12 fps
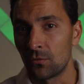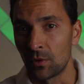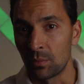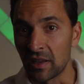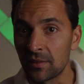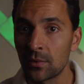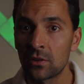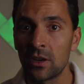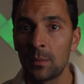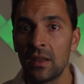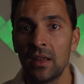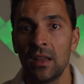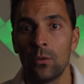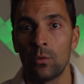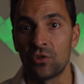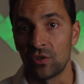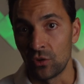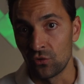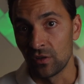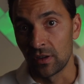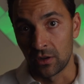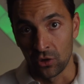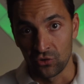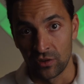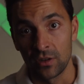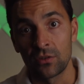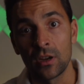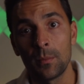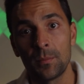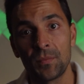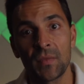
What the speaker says: replacement grip, which is usually a cushion grip.